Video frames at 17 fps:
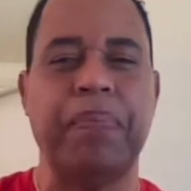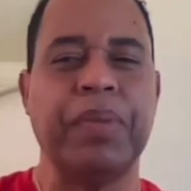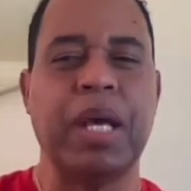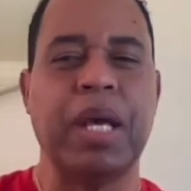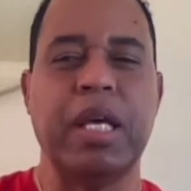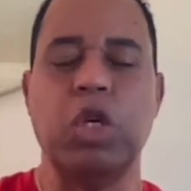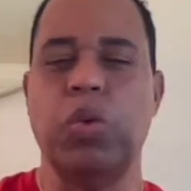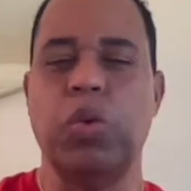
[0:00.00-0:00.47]

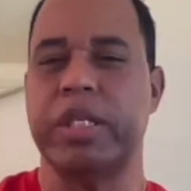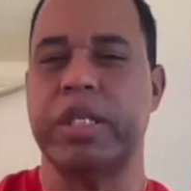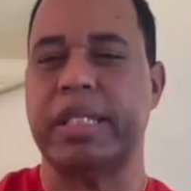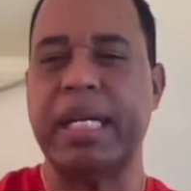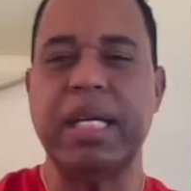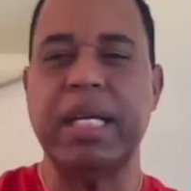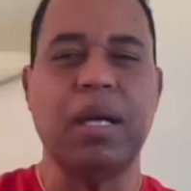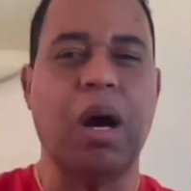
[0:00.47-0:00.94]
he was
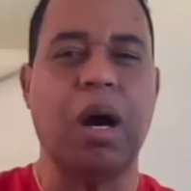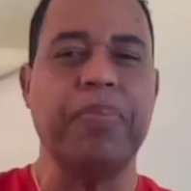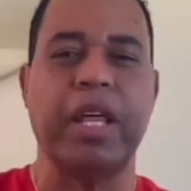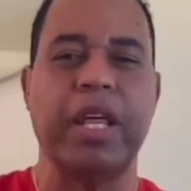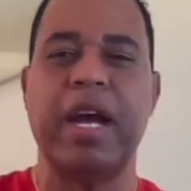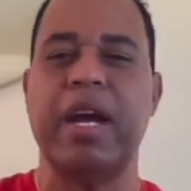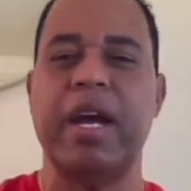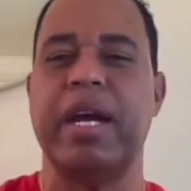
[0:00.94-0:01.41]
standing up
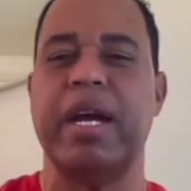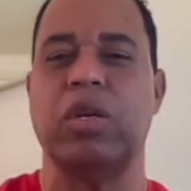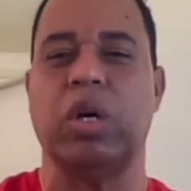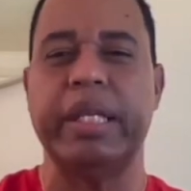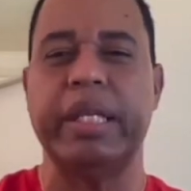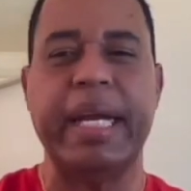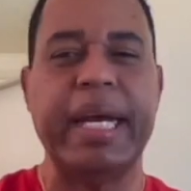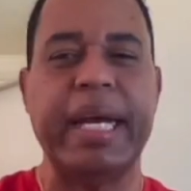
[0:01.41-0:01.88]
there and
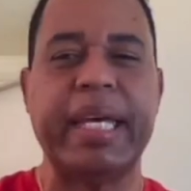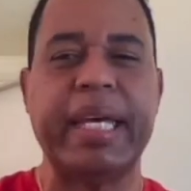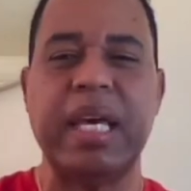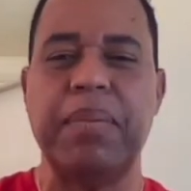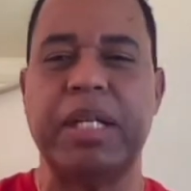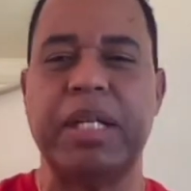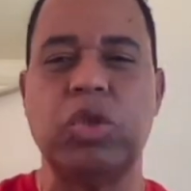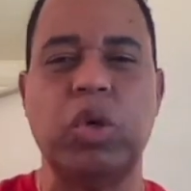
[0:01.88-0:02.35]
a lady
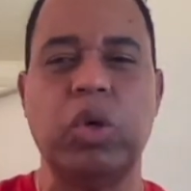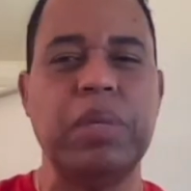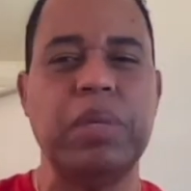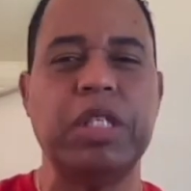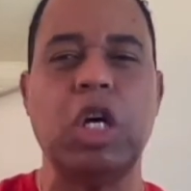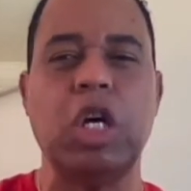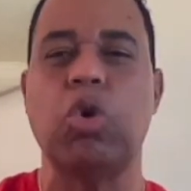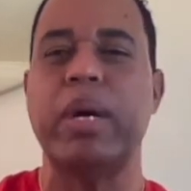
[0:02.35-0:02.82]
came and told
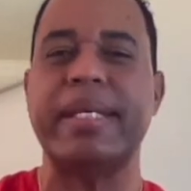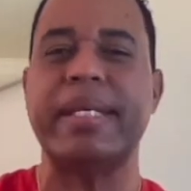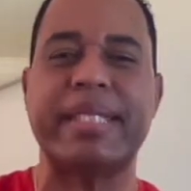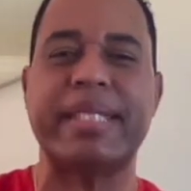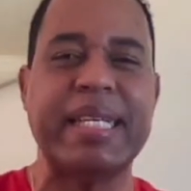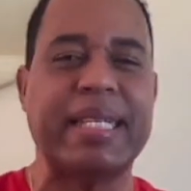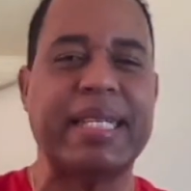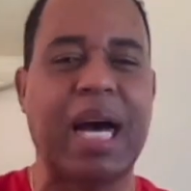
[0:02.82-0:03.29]
him, said, go and
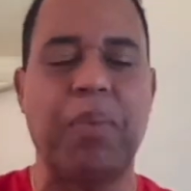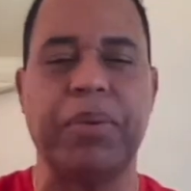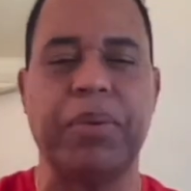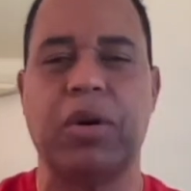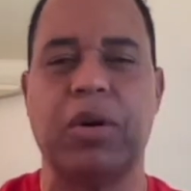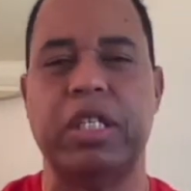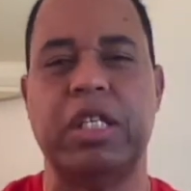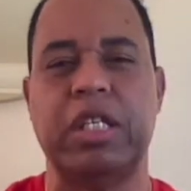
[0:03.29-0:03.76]
sit down,
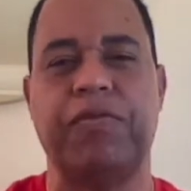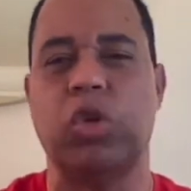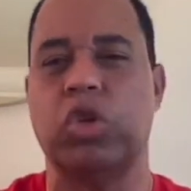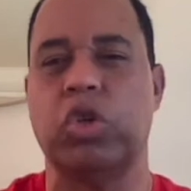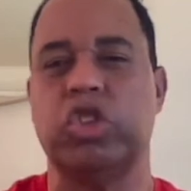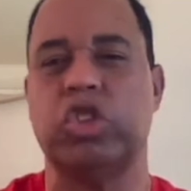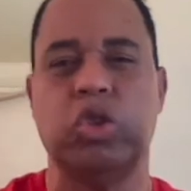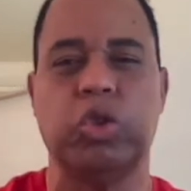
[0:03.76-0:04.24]
because if you
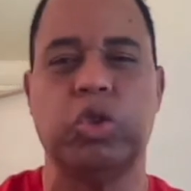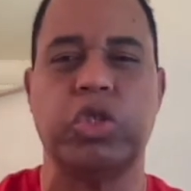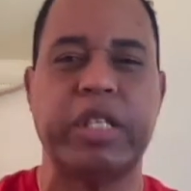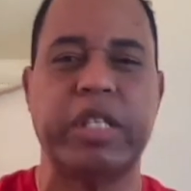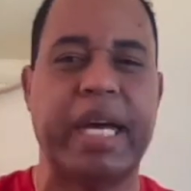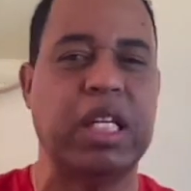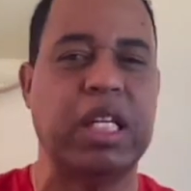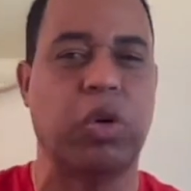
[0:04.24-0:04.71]
continue to
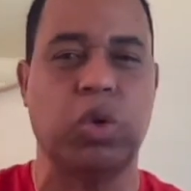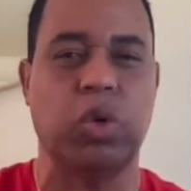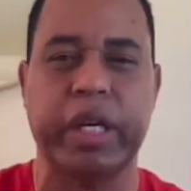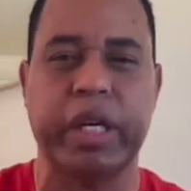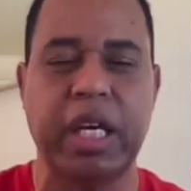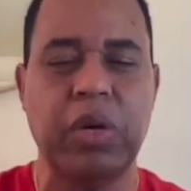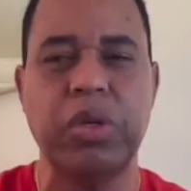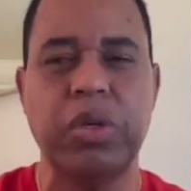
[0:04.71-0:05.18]
stand, they're going
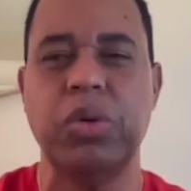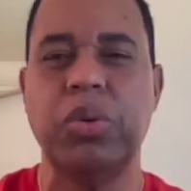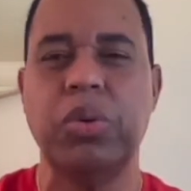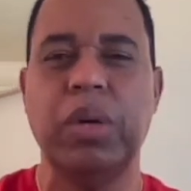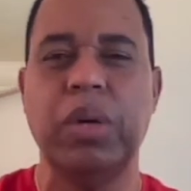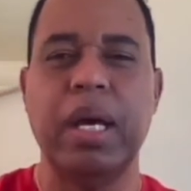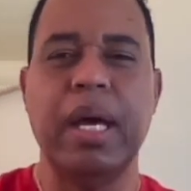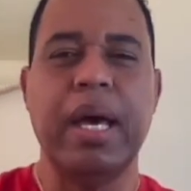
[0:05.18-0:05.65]
to kill
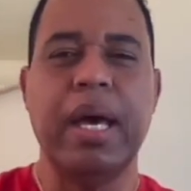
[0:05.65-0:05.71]
you.